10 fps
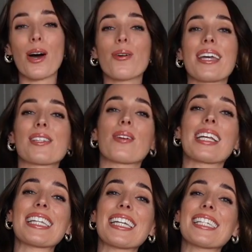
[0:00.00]
Okay, so
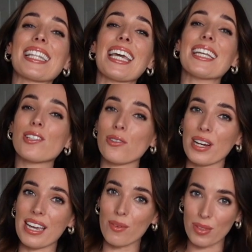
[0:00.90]
let's get into the
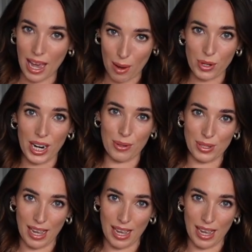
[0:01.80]
history of the amaretto